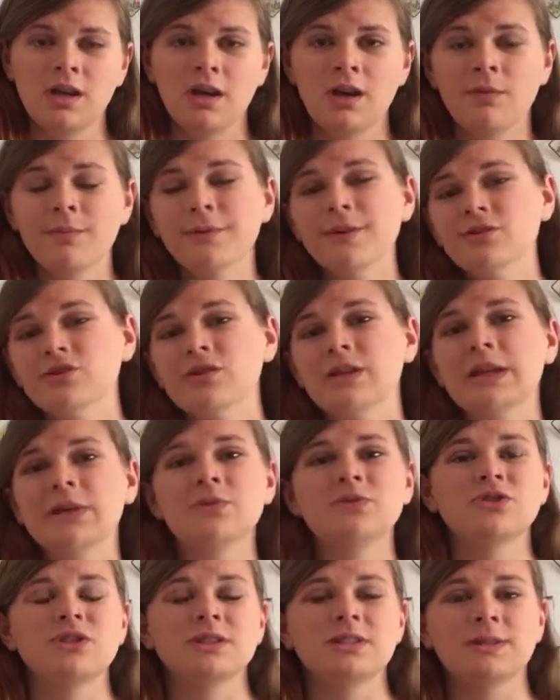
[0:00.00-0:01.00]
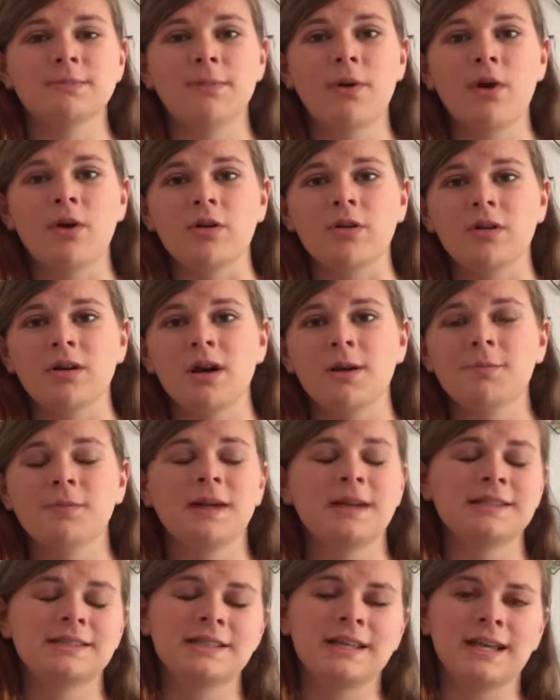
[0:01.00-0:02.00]
Originally, it was just a bar, a
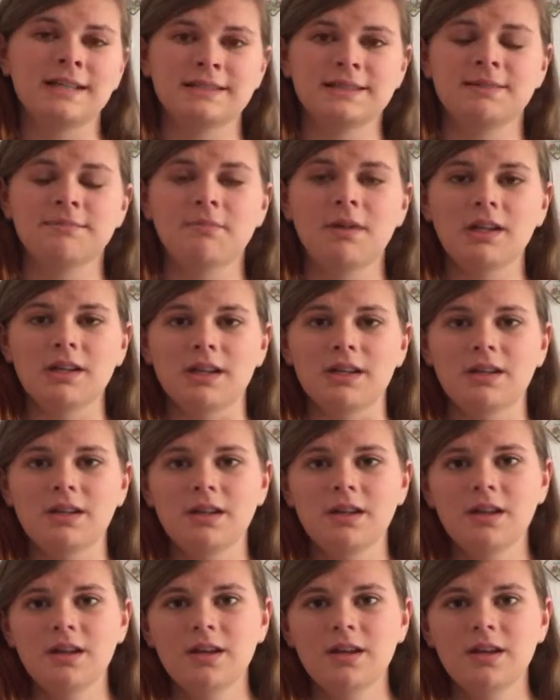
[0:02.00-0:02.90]
place to get some money.